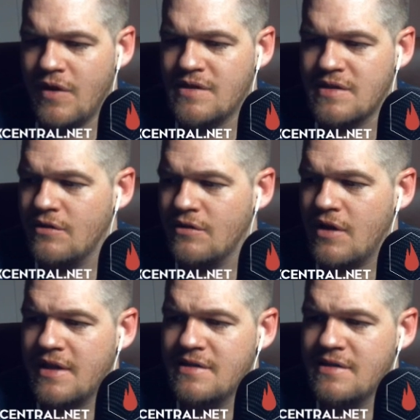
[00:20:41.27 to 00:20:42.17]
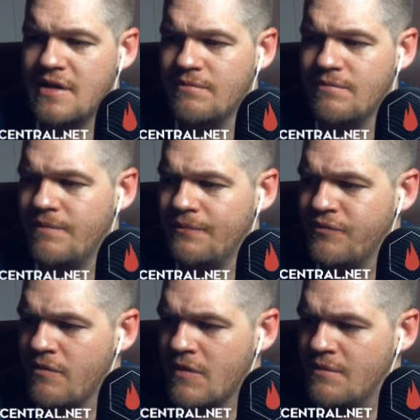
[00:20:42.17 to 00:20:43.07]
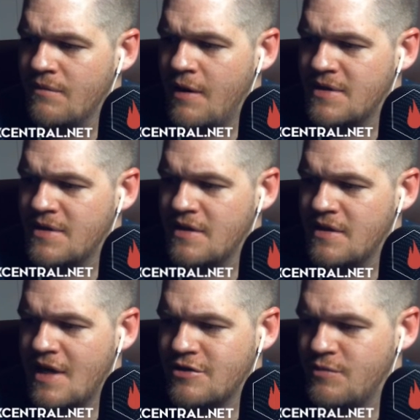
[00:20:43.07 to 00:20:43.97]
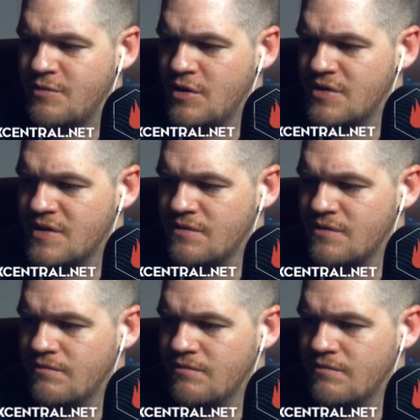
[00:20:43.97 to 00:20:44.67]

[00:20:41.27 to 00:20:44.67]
That didn't look like it did it. Maybe it's in these attributes.